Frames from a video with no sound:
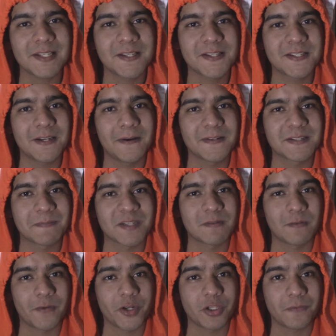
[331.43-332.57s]
So it's
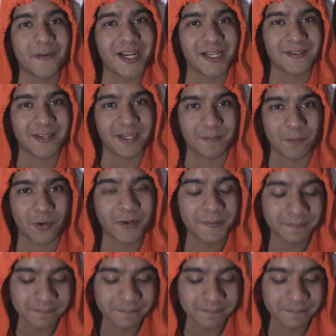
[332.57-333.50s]
possible for you to find it anymore.